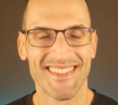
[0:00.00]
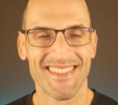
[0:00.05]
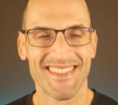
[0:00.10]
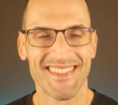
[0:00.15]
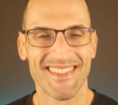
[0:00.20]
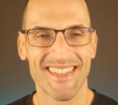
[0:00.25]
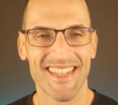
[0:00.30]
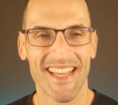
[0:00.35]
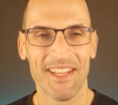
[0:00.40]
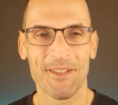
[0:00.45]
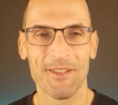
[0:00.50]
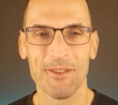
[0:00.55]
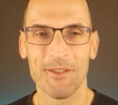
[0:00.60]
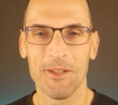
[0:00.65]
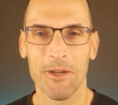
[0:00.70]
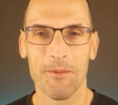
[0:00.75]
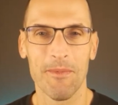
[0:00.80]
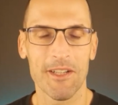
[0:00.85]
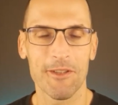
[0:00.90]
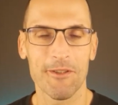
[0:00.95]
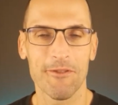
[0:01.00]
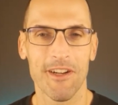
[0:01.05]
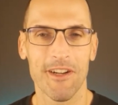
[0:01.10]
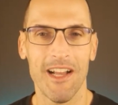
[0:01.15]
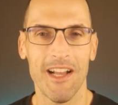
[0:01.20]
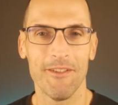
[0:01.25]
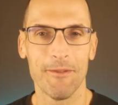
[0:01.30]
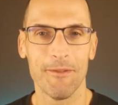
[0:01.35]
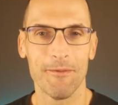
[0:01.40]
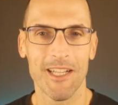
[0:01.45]
Thank you so much for
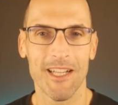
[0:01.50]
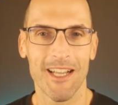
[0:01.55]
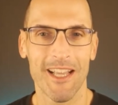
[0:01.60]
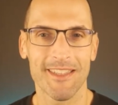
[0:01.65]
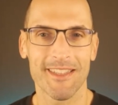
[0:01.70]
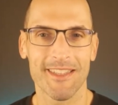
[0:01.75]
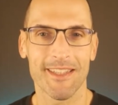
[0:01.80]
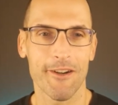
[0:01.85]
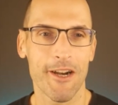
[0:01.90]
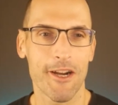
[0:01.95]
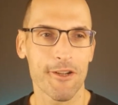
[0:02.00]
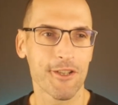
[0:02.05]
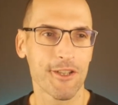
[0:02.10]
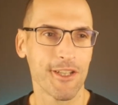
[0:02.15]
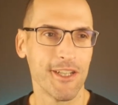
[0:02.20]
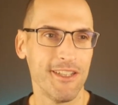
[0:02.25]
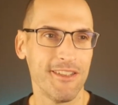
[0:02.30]
having me. Let's crush it.